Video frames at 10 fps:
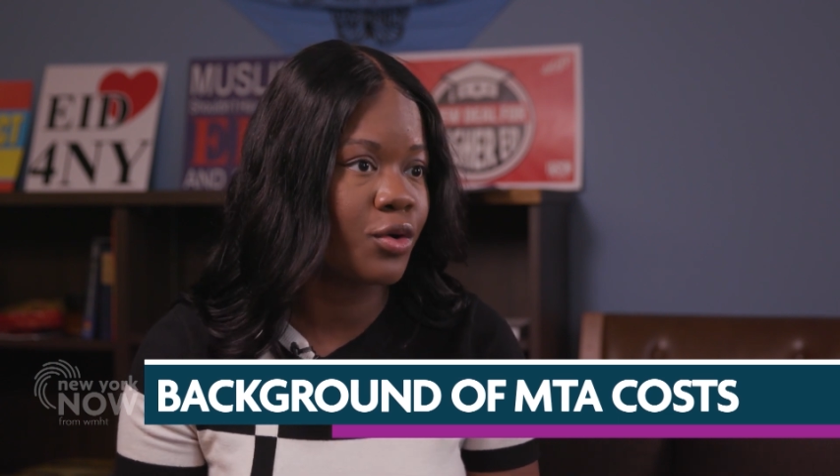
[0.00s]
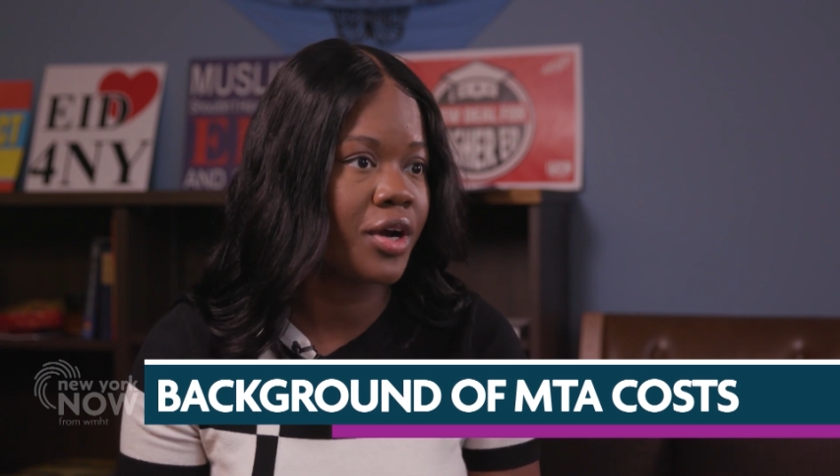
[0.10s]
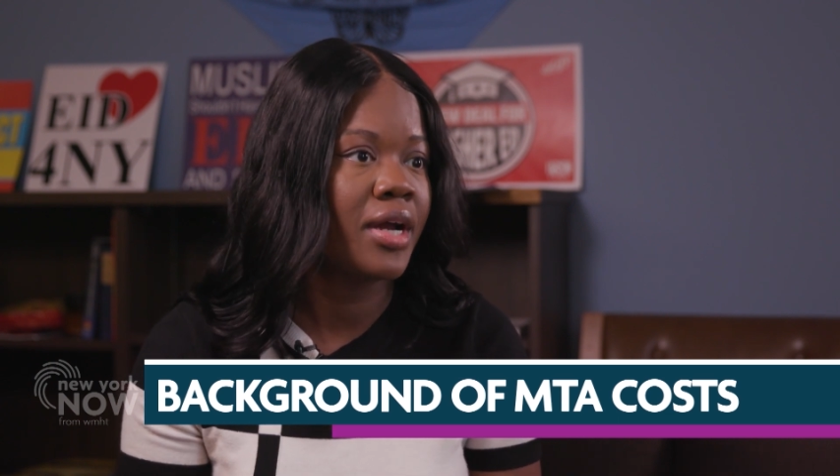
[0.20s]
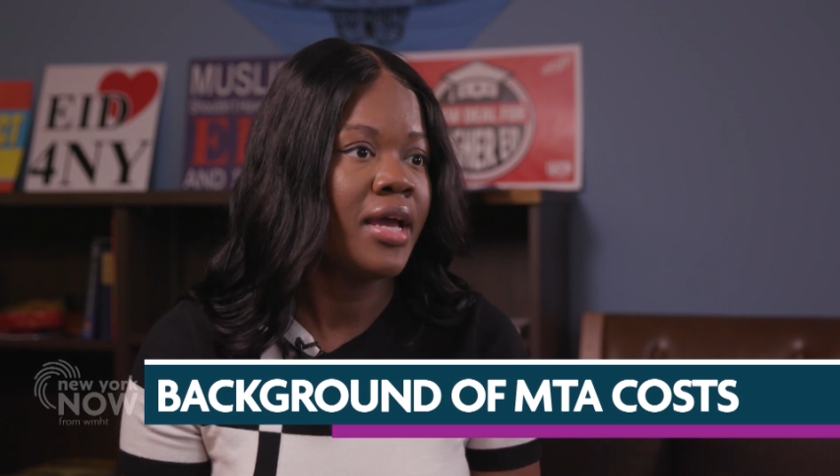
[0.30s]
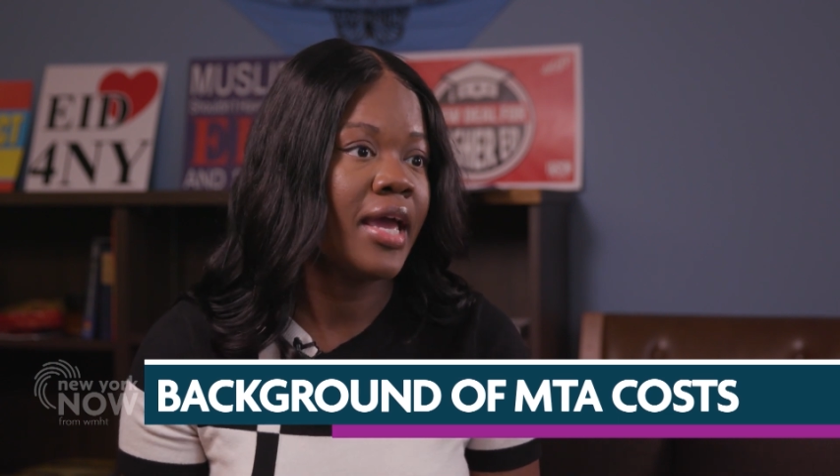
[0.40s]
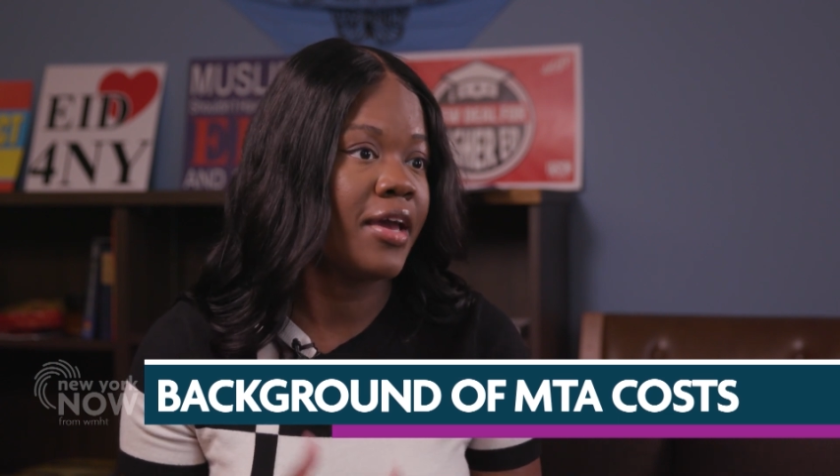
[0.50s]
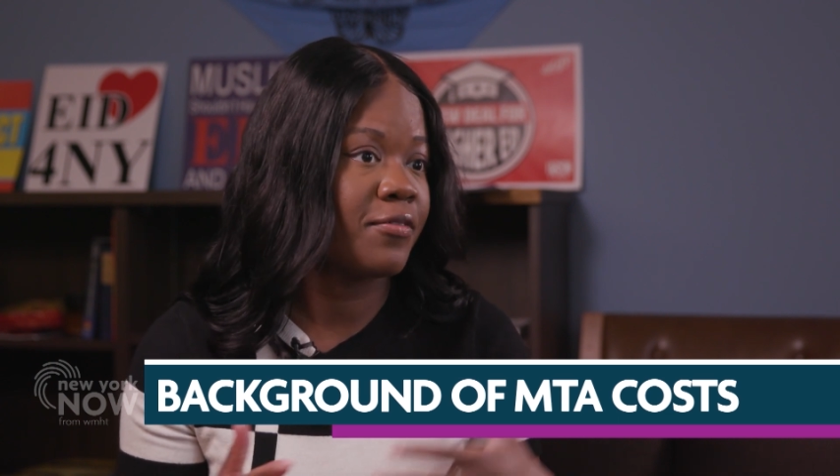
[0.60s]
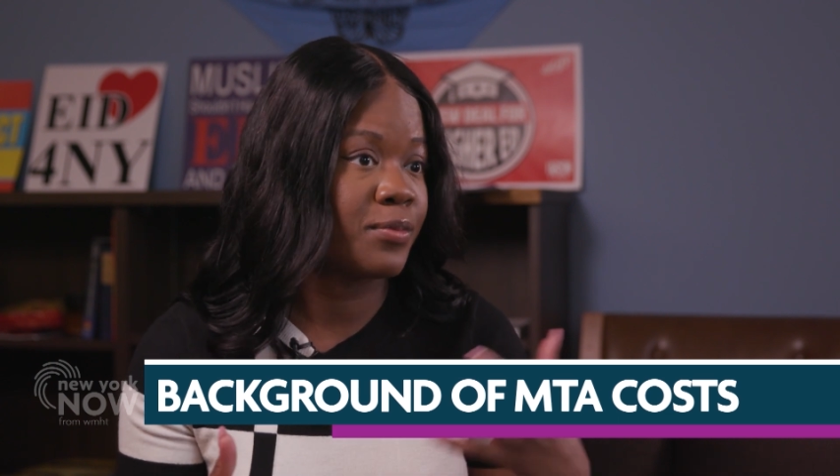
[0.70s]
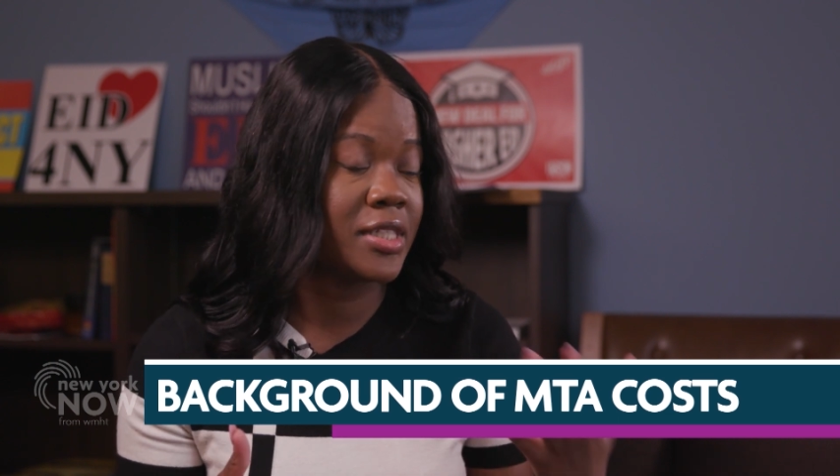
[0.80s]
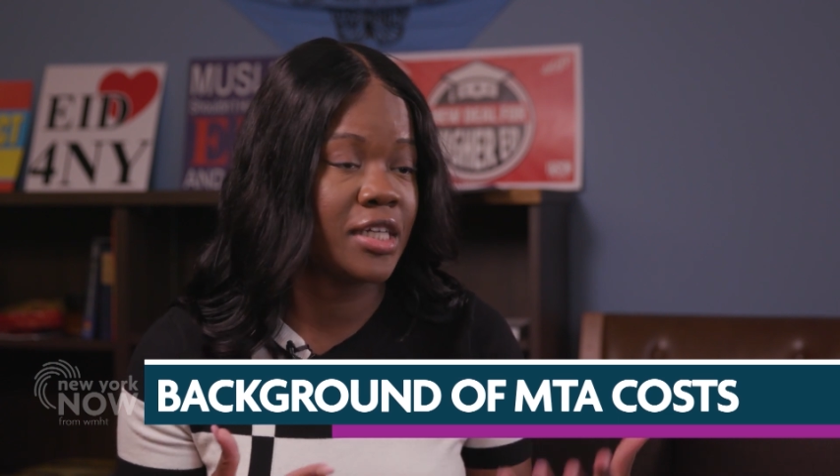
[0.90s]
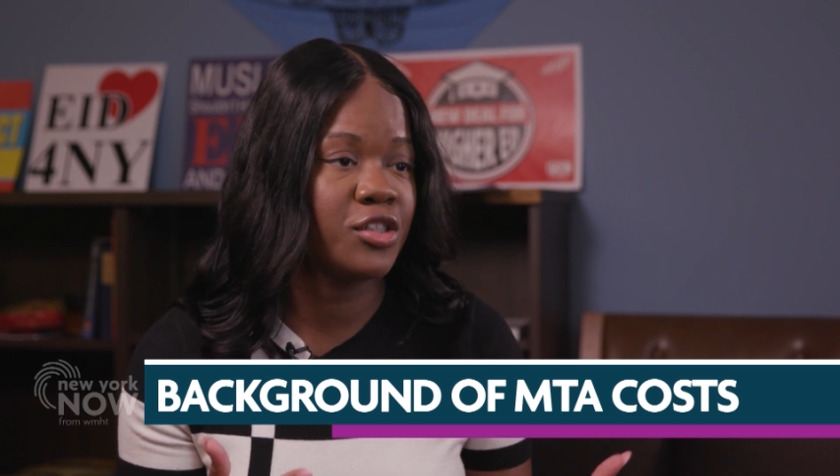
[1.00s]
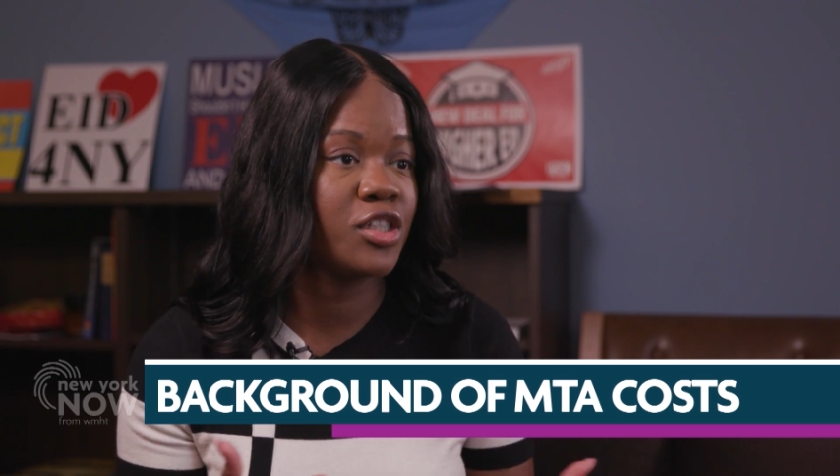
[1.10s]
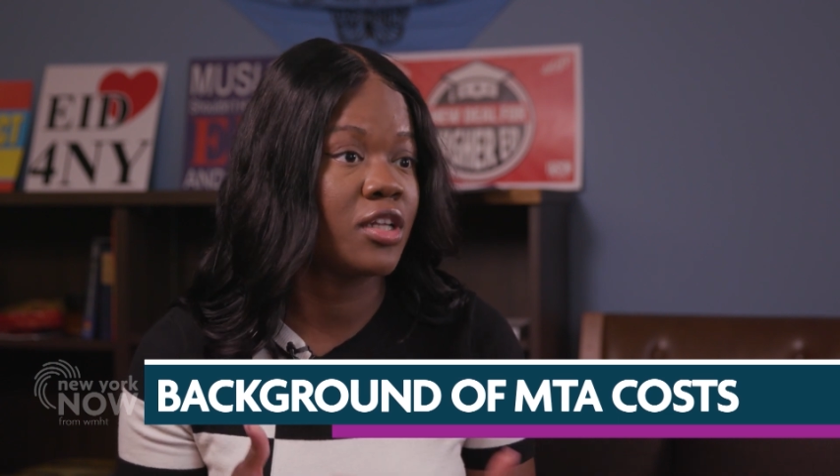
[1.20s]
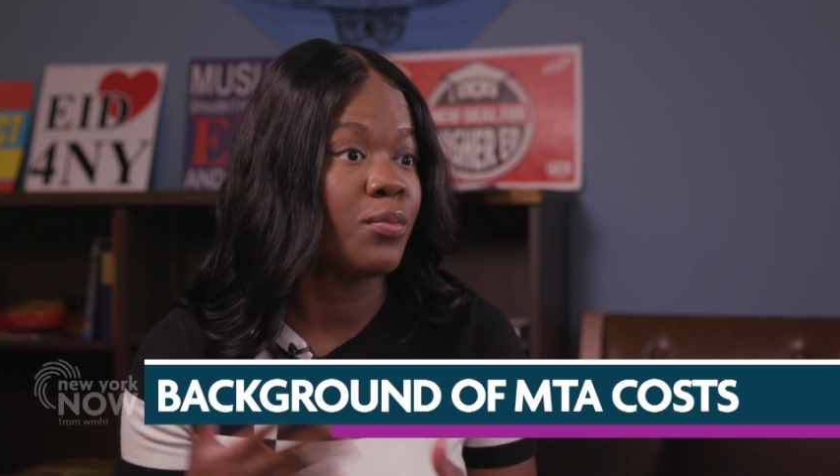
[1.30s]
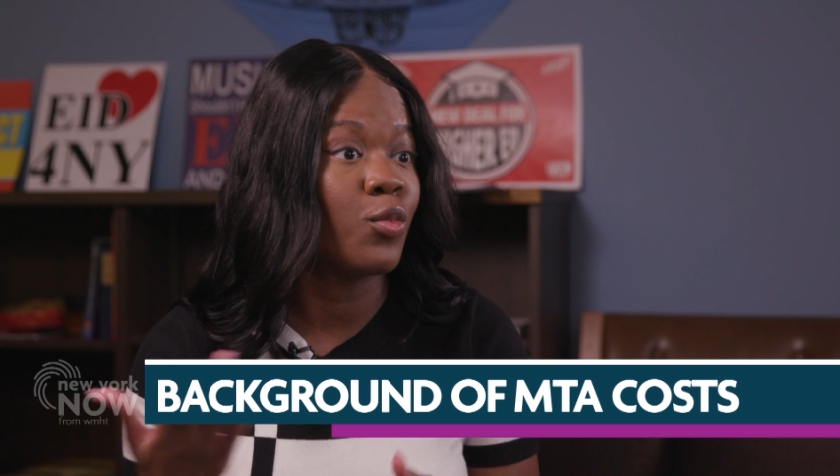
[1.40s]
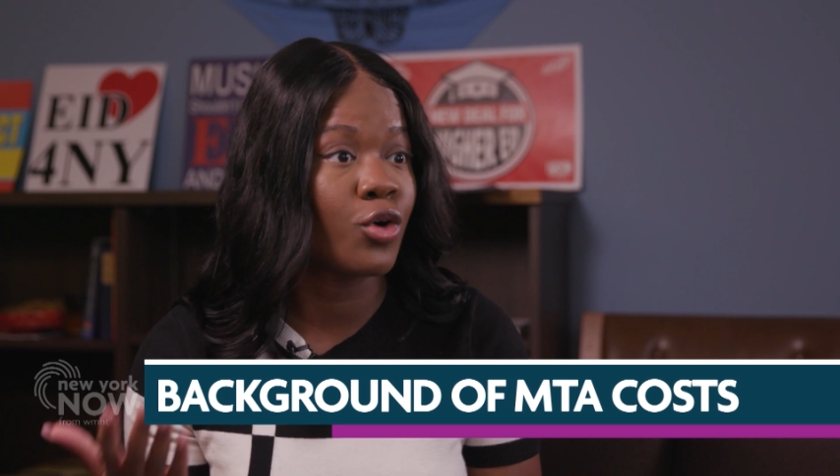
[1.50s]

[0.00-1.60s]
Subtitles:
or if potentially